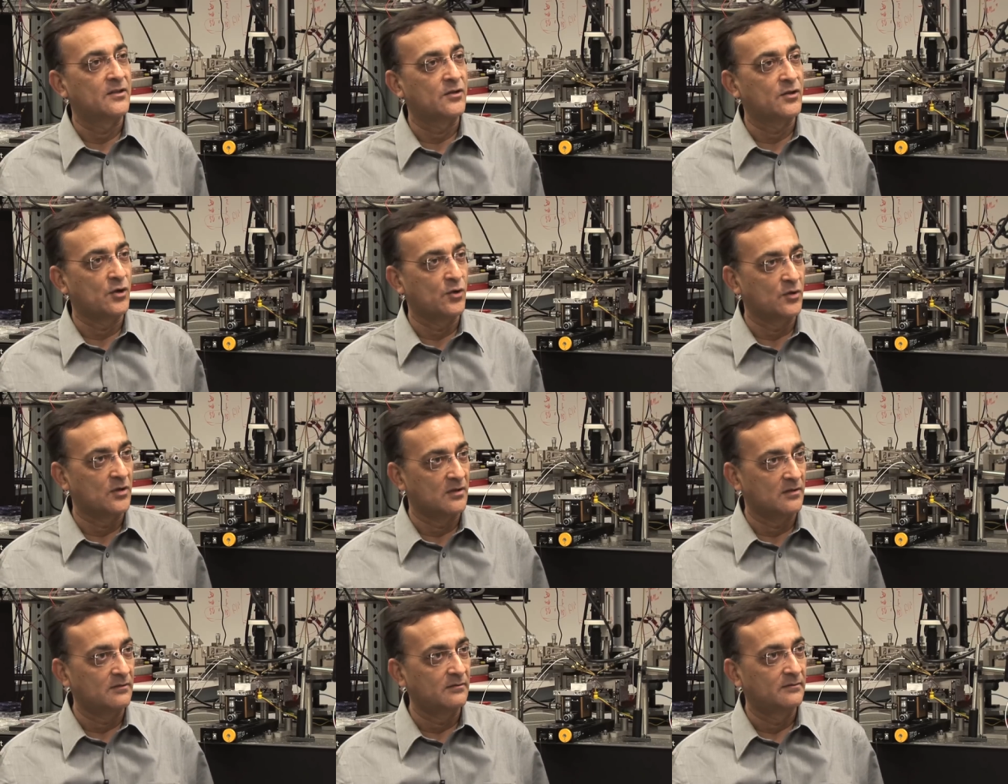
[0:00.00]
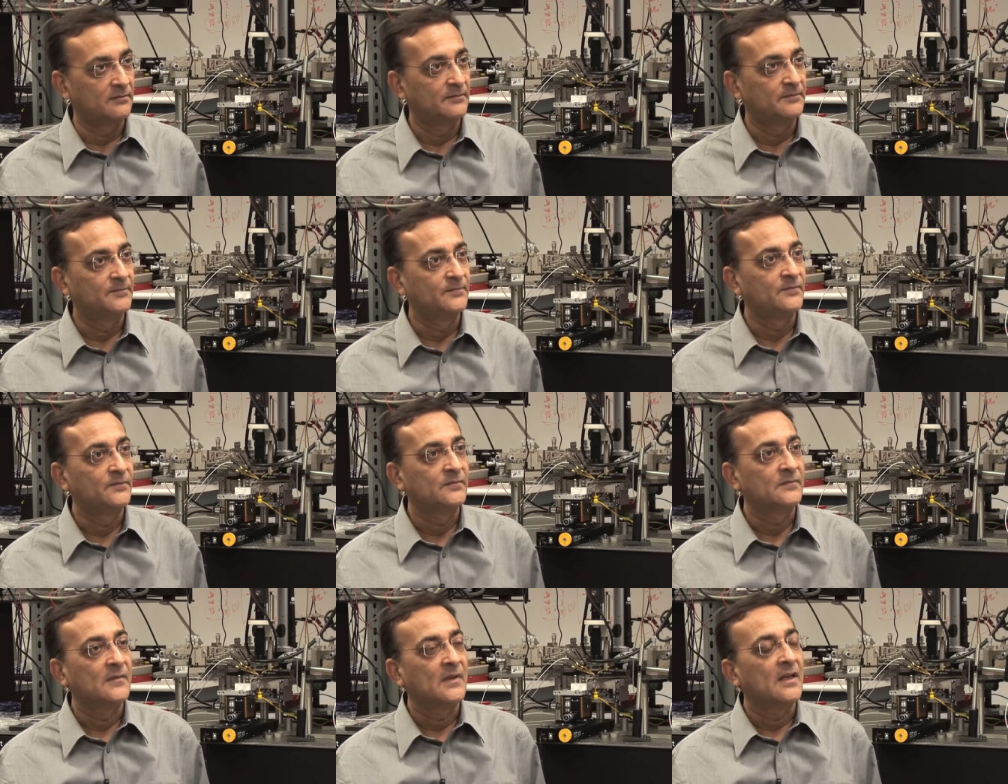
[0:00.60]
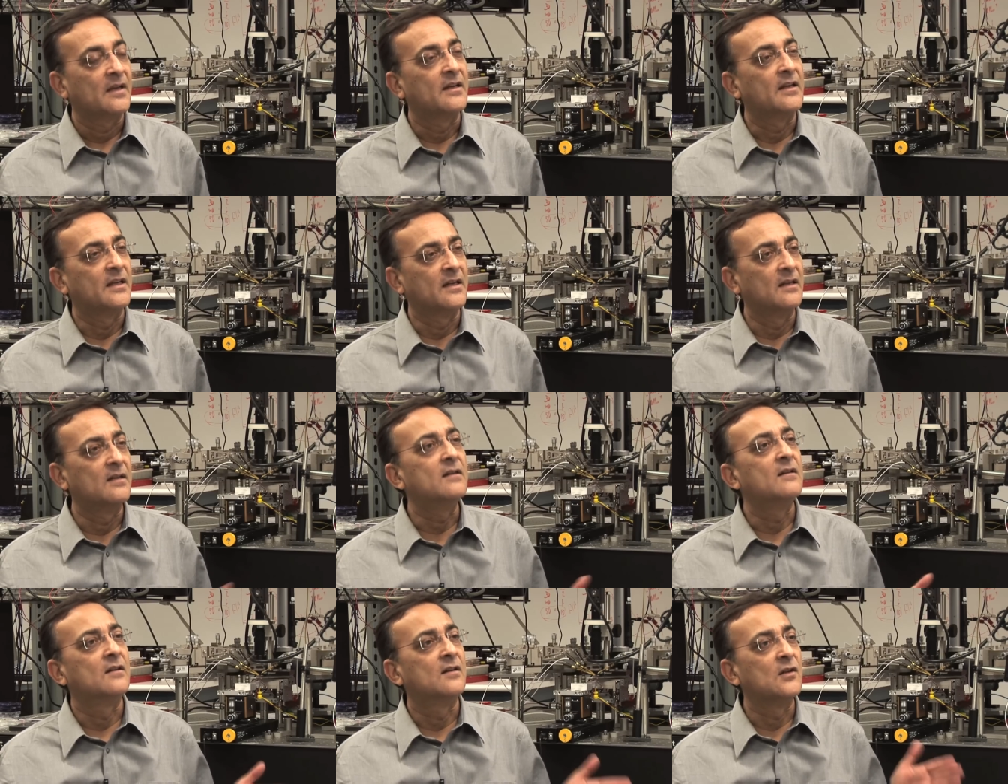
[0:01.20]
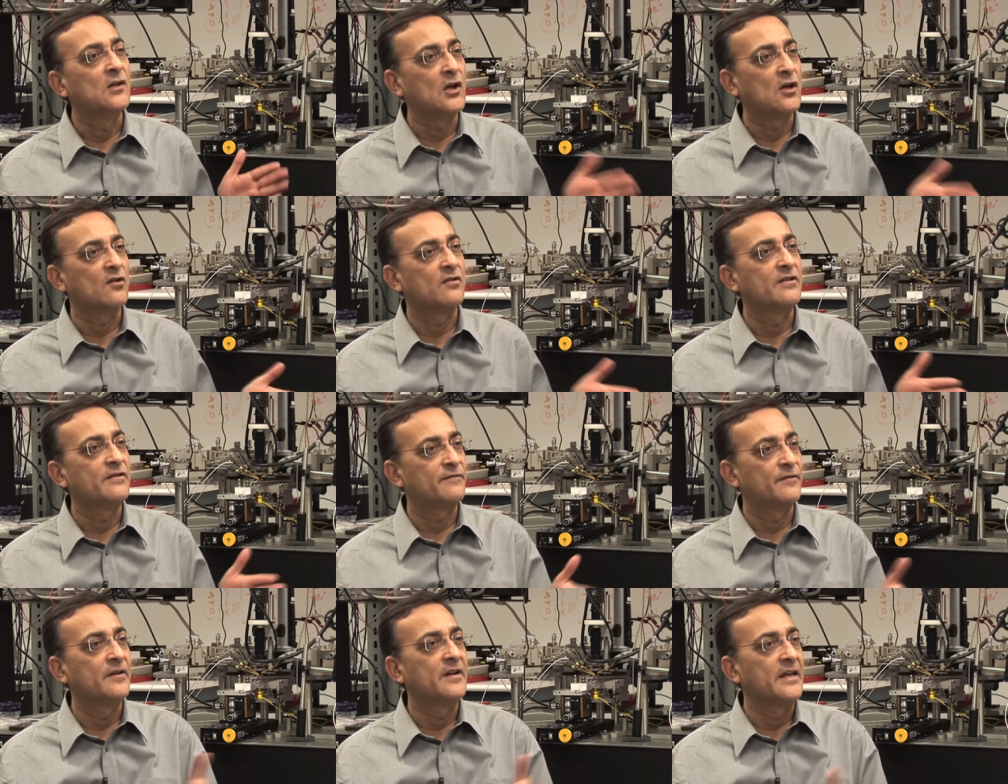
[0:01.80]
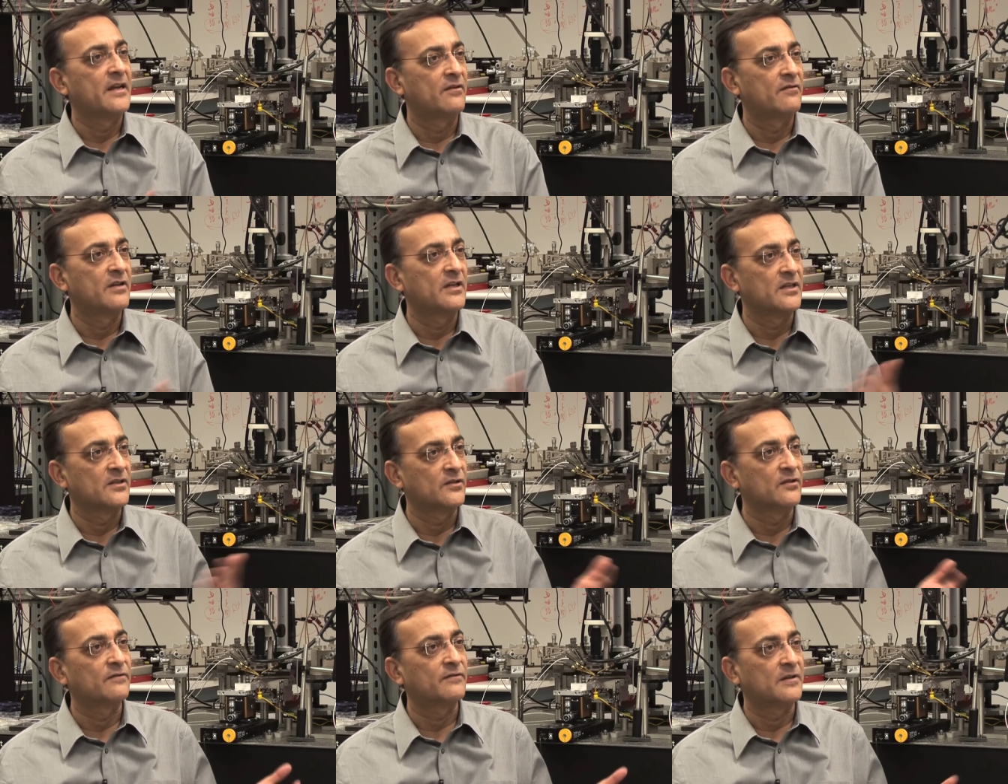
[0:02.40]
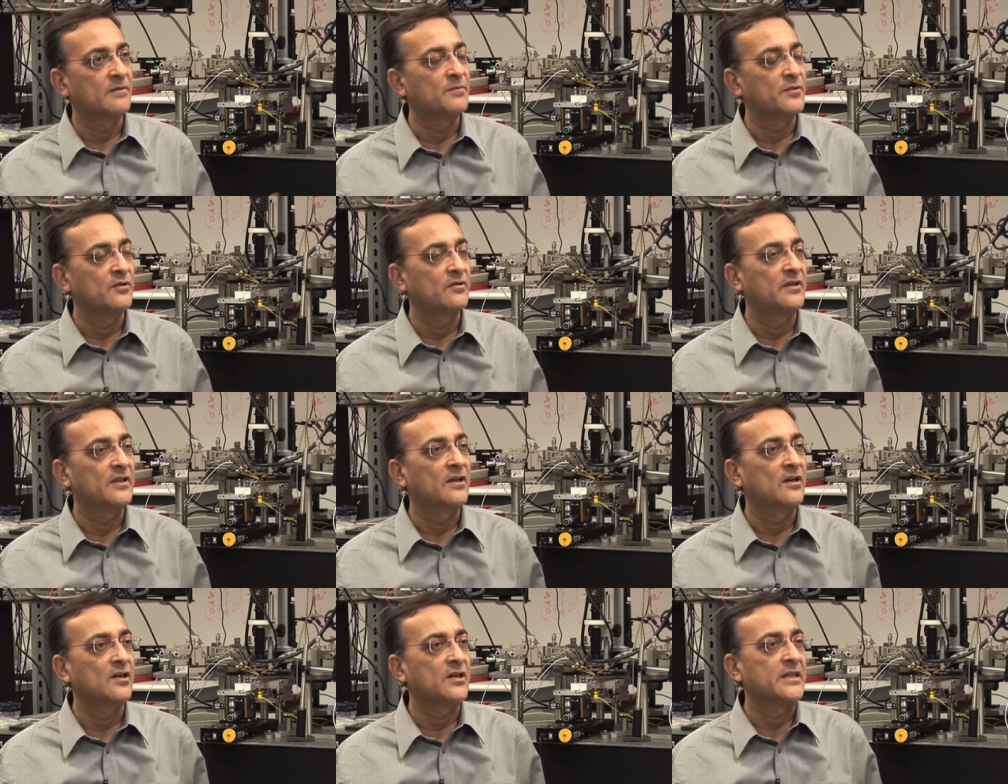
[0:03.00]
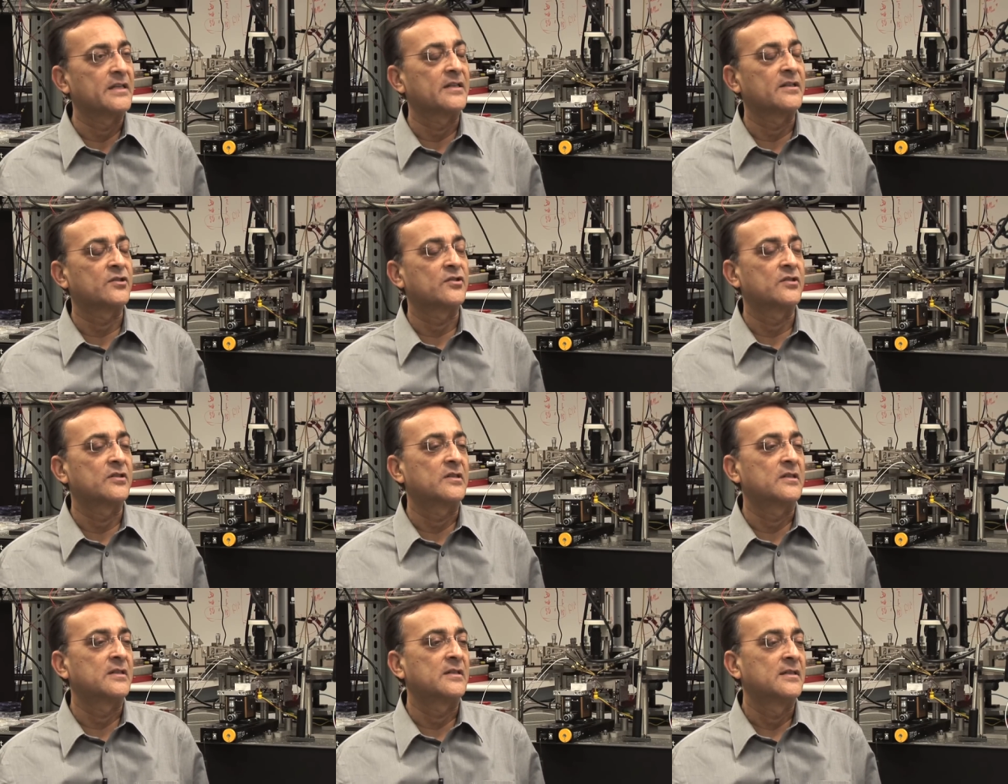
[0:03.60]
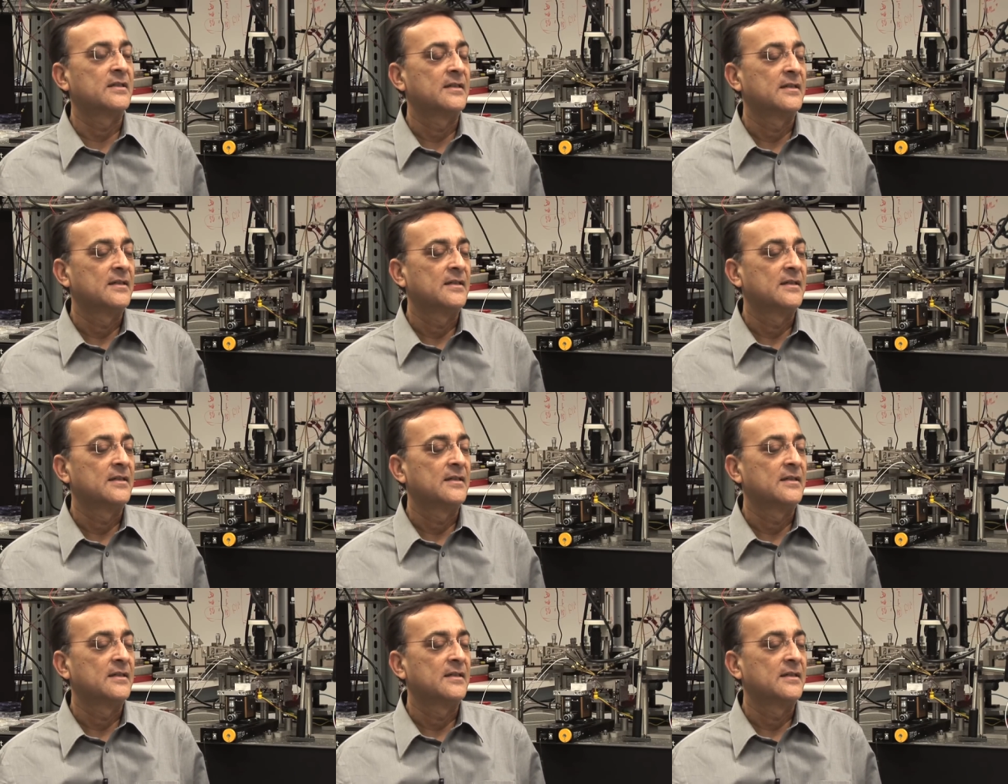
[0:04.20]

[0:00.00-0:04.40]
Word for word: in total in a lot of different areas of computing architecture.